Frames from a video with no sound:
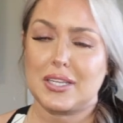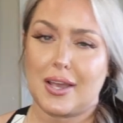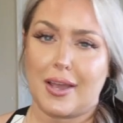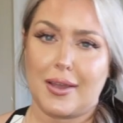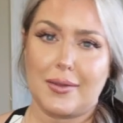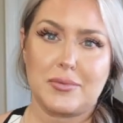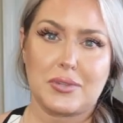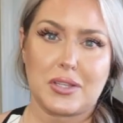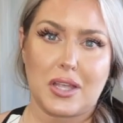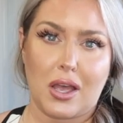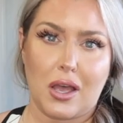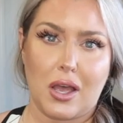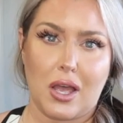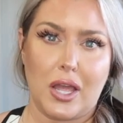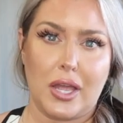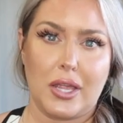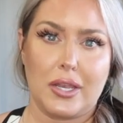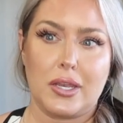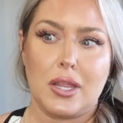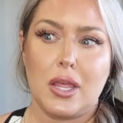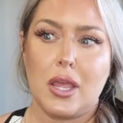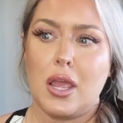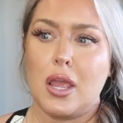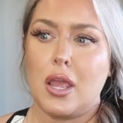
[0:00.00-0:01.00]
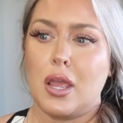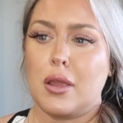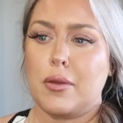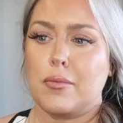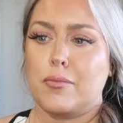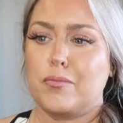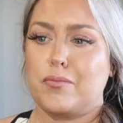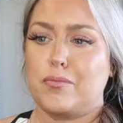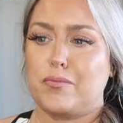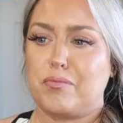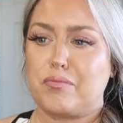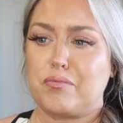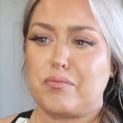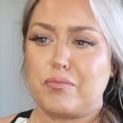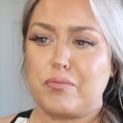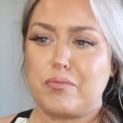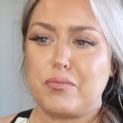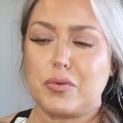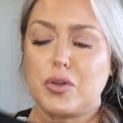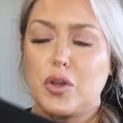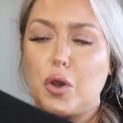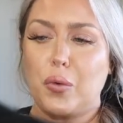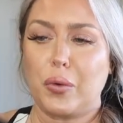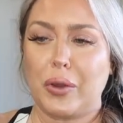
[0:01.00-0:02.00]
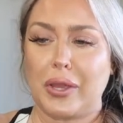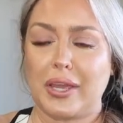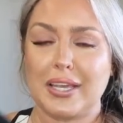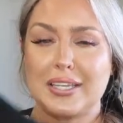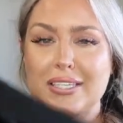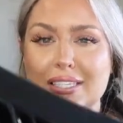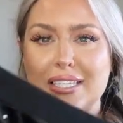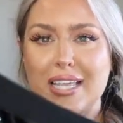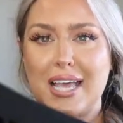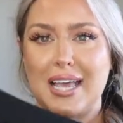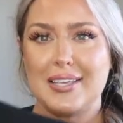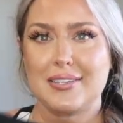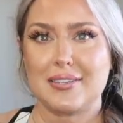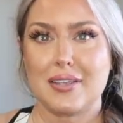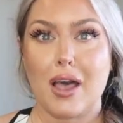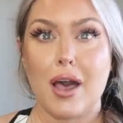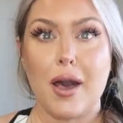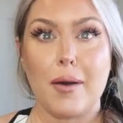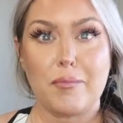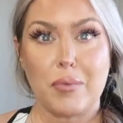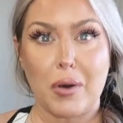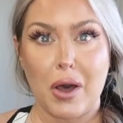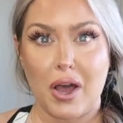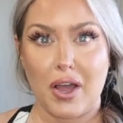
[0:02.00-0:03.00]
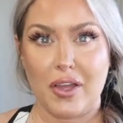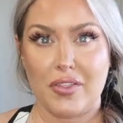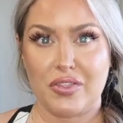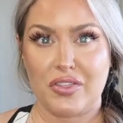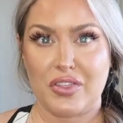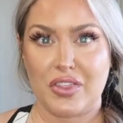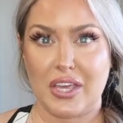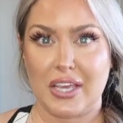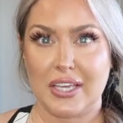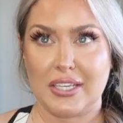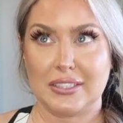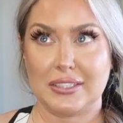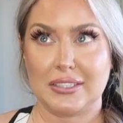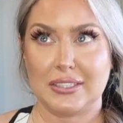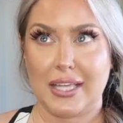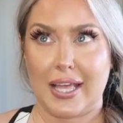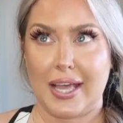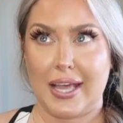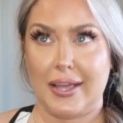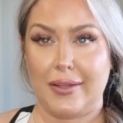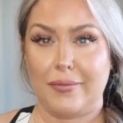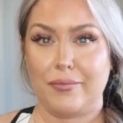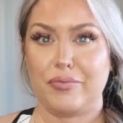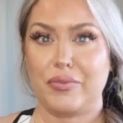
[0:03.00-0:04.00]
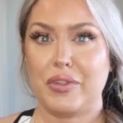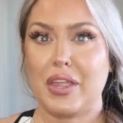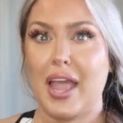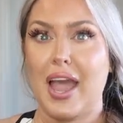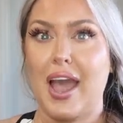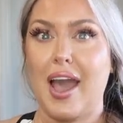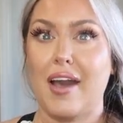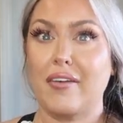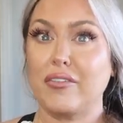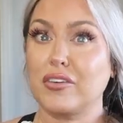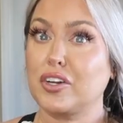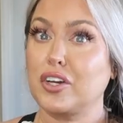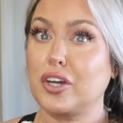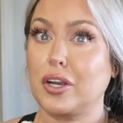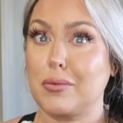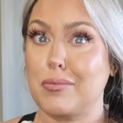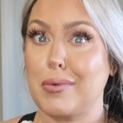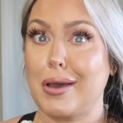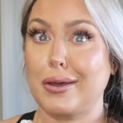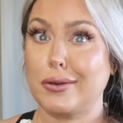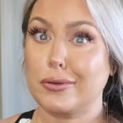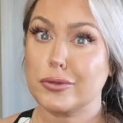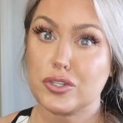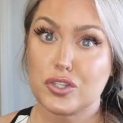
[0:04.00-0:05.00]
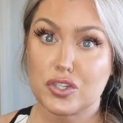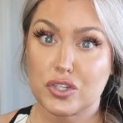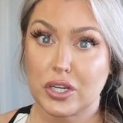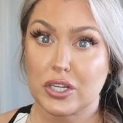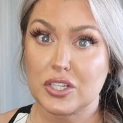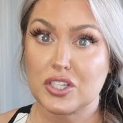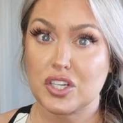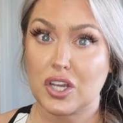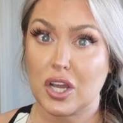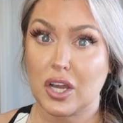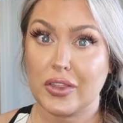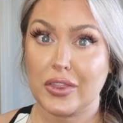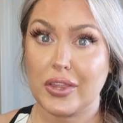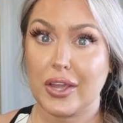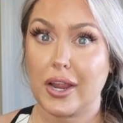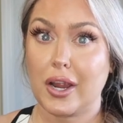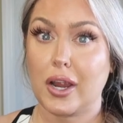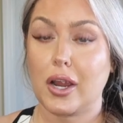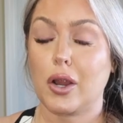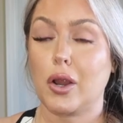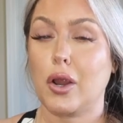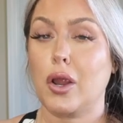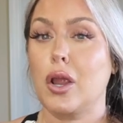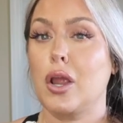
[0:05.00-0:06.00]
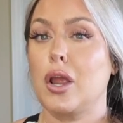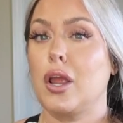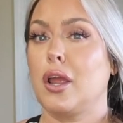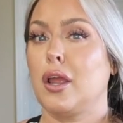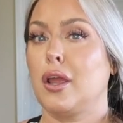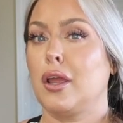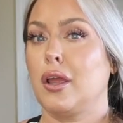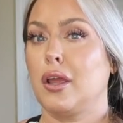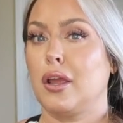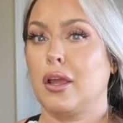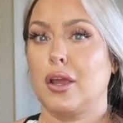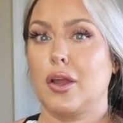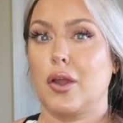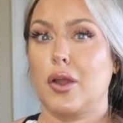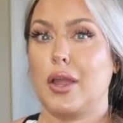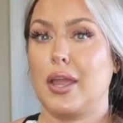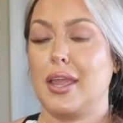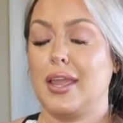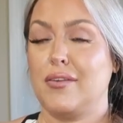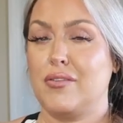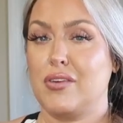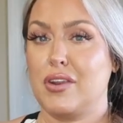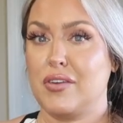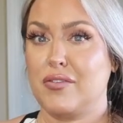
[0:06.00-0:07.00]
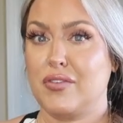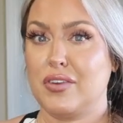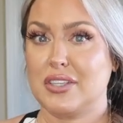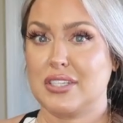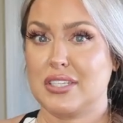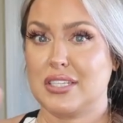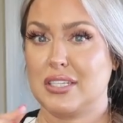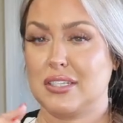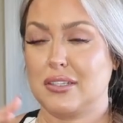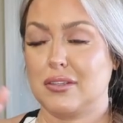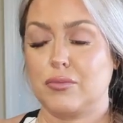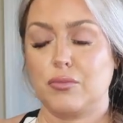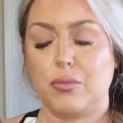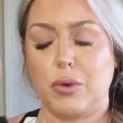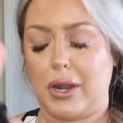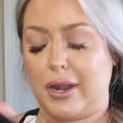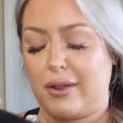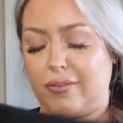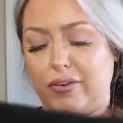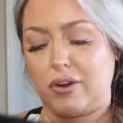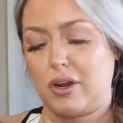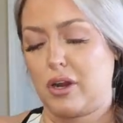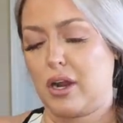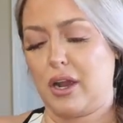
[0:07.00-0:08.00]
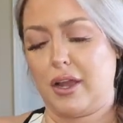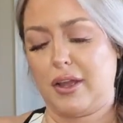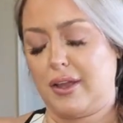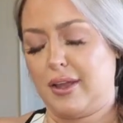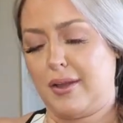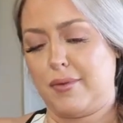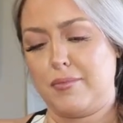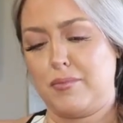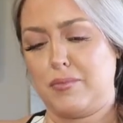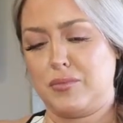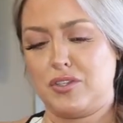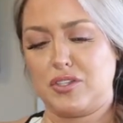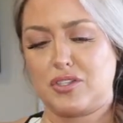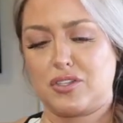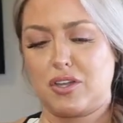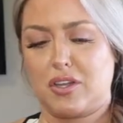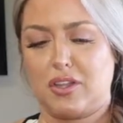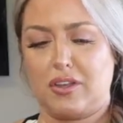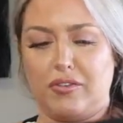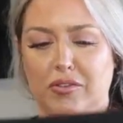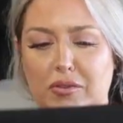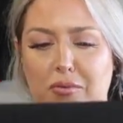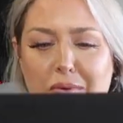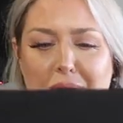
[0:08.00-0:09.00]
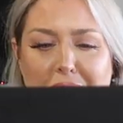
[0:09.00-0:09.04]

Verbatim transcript: times on going a size up on things that have a good amount of stretch on there, even if it's whatever. I'm just all over the